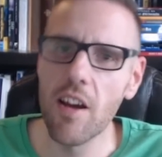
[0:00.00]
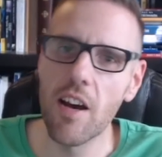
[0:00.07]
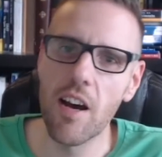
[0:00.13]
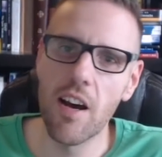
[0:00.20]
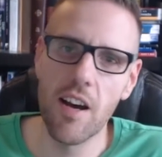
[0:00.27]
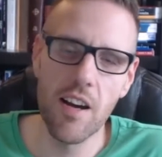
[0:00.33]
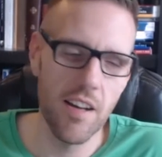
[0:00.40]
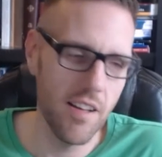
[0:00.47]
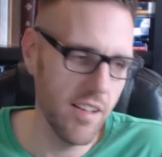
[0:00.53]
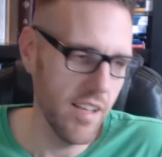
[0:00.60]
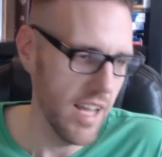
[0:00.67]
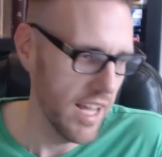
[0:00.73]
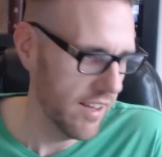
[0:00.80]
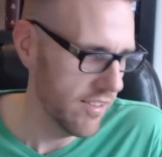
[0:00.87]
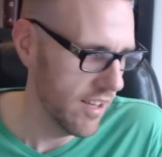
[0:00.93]

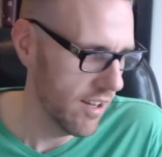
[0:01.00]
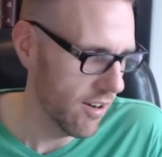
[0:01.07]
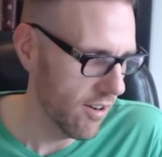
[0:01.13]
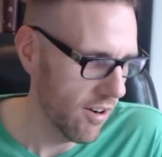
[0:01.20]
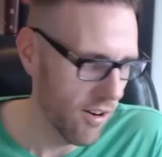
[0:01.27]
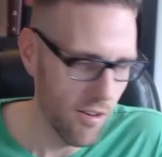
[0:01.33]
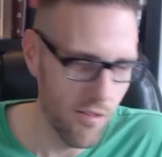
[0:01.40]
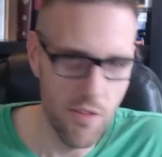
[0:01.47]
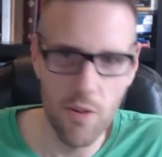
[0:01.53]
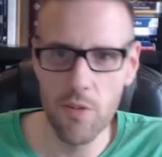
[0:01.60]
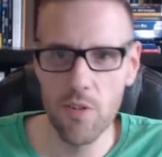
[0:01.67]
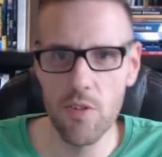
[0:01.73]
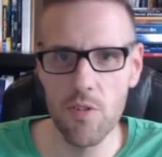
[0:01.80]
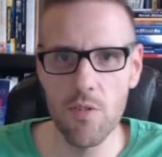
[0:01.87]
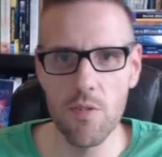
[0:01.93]
and there are
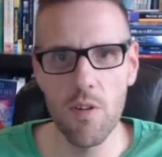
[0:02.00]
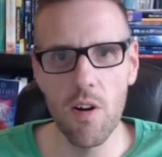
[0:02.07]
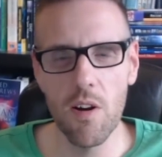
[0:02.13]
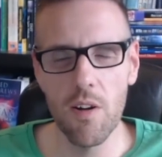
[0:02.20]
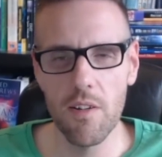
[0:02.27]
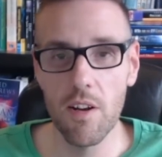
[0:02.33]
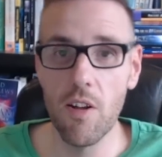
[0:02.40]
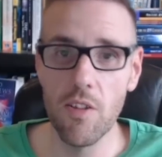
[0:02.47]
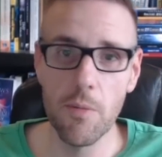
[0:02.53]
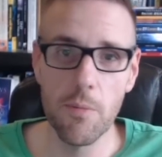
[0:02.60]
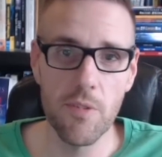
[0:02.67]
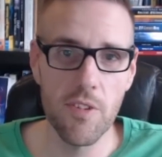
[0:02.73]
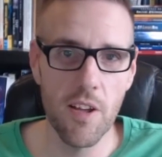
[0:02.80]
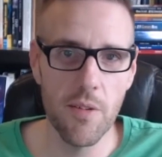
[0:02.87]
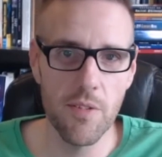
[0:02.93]
those who call
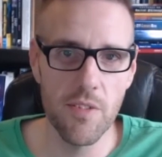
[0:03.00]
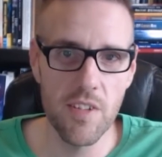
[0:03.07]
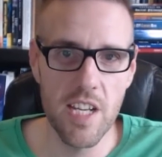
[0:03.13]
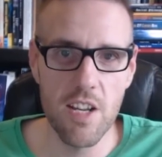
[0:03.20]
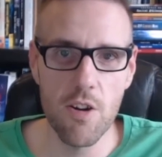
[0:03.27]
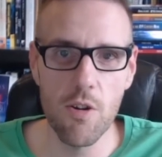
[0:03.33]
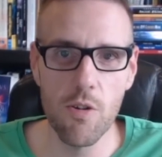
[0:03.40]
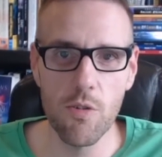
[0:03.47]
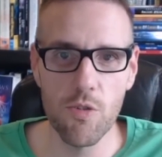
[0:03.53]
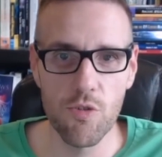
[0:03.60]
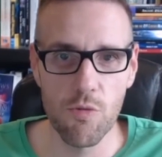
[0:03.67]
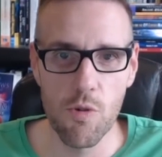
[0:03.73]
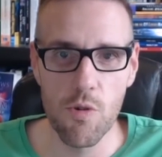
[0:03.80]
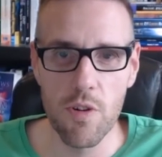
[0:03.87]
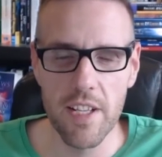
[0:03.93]
themselves
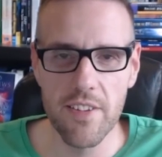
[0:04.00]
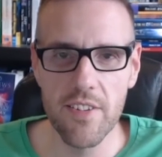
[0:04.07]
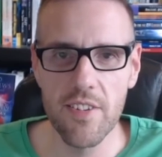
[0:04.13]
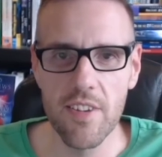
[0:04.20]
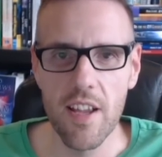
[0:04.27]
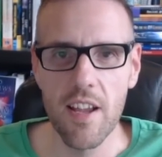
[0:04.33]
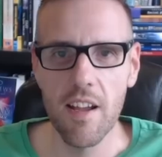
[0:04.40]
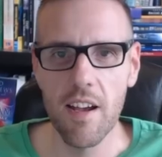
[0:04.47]
neo-druids